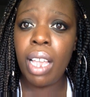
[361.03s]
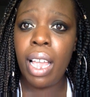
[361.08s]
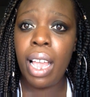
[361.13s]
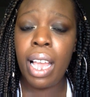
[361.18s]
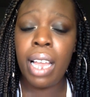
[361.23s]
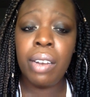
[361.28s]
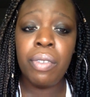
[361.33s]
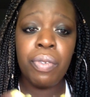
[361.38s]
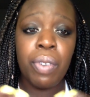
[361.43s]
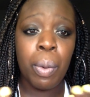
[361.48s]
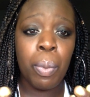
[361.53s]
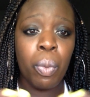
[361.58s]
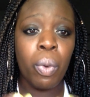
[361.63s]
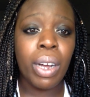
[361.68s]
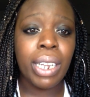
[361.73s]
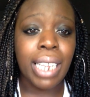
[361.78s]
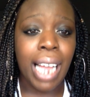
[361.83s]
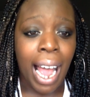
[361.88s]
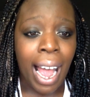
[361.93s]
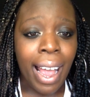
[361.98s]
and from
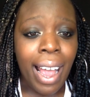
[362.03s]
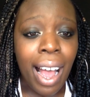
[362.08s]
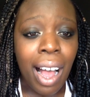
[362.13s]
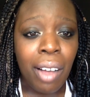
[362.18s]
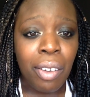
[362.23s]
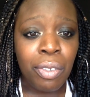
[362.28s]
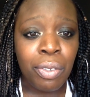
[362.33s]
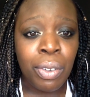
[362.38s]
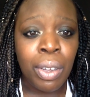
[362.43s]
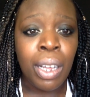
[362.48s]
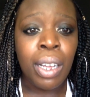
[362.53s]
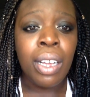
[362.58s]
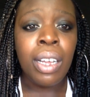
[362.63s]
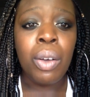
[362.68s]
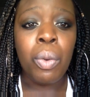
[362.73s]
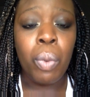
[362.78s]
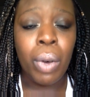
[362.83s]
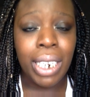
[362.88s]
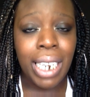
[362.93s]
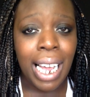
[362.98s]
what
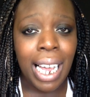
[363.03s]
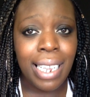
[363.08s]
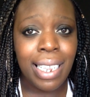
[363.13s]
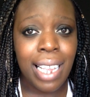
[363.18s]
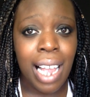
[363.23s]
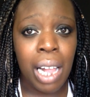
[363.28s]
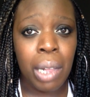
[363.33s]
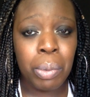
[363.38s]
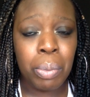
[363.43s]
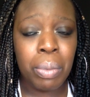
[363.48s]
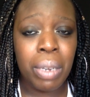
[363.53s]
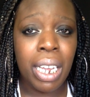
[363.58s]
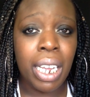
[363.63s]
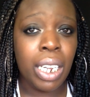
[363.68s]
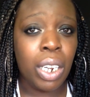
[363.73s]
has helped me,